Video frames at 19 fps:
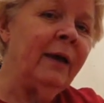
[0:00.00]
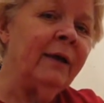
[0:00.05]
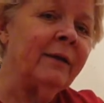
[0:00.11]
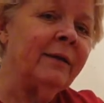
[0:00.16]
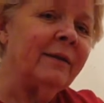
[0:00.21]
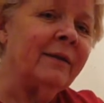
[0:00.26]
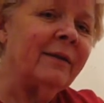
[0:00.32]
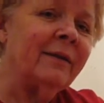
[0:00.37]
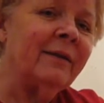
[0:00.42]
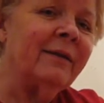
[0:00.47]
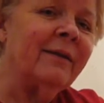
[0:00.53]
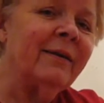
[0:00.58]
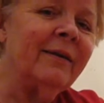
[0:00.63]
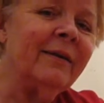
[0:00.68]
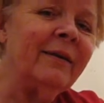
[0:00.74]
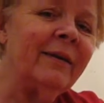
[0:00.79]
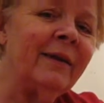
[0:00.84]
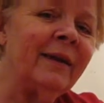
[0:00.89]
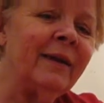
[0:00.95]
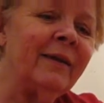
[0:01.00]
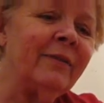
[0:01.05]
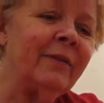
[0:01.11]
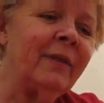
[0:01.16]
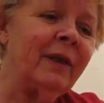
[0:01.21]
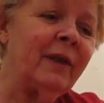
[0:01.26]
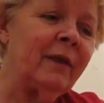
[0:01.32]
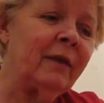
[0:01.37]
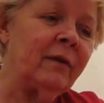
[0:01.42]
And
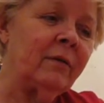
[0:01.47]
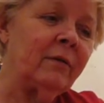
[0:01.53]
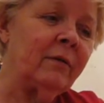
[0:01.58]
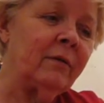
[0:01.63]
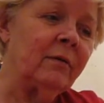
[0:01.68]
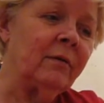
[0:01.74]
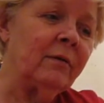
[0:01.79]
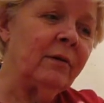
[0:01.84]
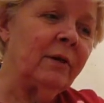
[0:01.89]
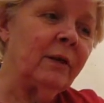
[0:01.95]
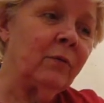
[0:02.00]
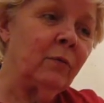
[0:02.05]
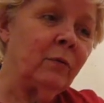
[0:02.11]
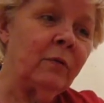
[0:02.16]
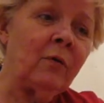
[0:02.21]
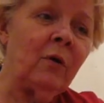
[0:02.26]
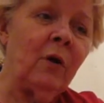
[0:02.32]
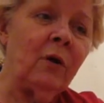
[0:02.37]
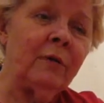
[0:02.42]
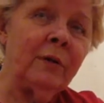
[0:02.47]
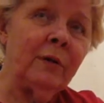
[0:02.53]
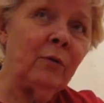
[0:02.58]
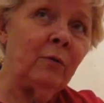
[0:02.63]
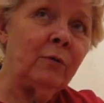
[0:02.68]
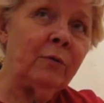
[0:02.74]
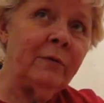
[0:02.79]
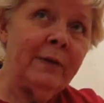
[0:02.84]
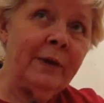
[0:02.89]
it was called the
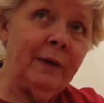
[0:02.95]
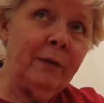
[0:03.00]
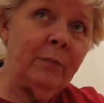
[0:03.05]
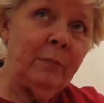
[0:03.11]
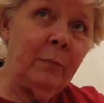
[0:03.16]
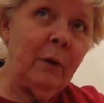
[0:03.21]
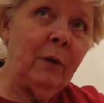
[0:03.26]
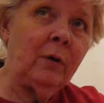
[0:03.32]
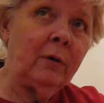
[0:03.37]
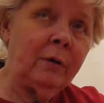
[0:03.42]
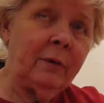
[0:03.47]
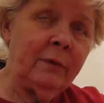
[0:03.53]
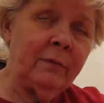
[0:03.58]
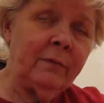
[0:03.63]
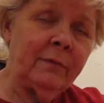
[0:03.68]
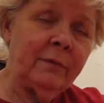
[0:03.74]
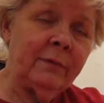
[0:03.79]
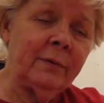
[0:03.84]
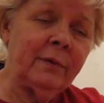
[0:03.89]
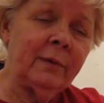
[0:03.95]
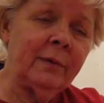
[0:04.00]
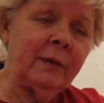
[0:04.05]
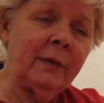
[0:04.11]
Old South Ball because